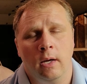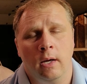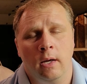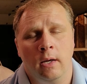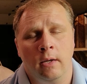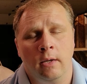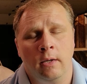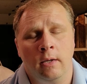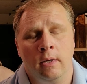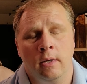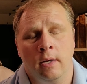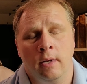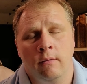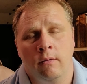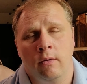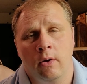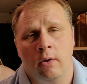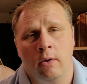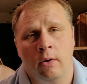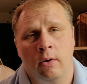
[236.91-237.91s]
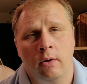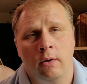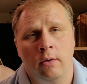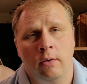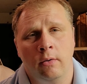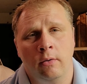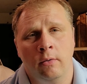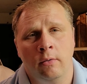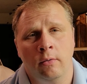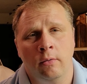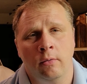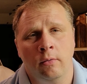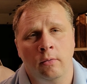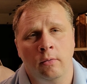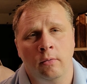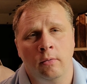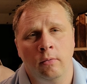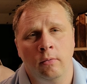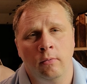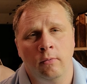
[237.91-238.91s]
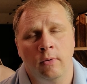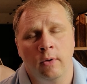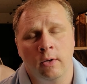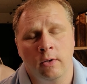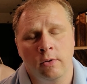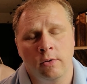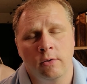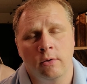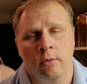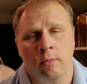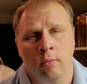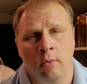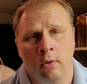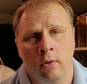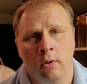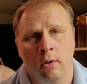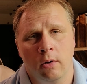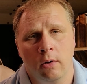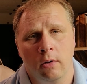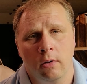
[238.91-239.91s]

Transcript: he didn't have the heart to finish the work